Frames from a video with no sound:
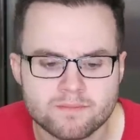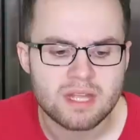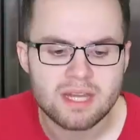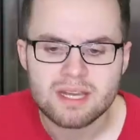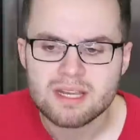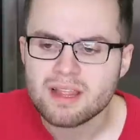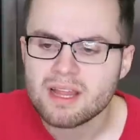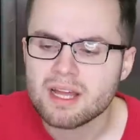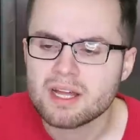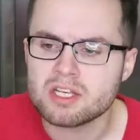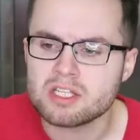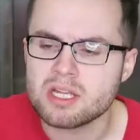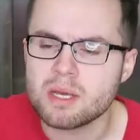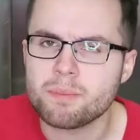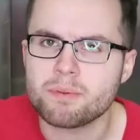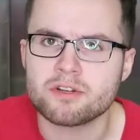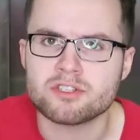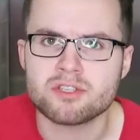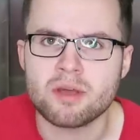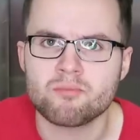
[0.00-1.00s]
They need like a
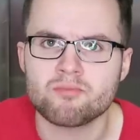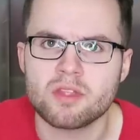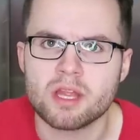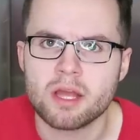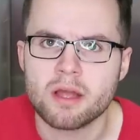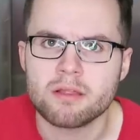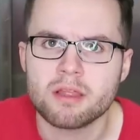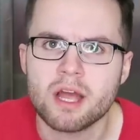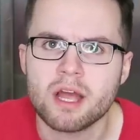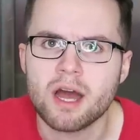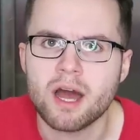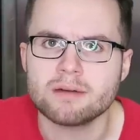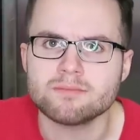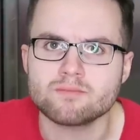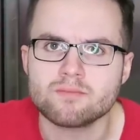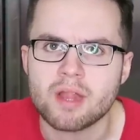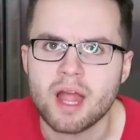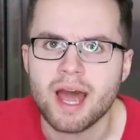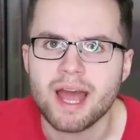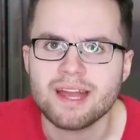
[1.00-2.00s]
dip or something, like
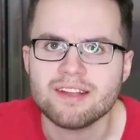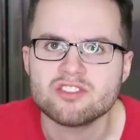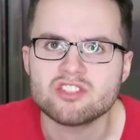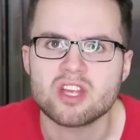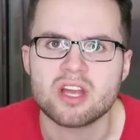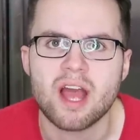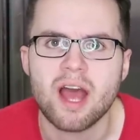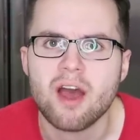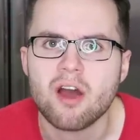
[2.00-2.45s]
a icing.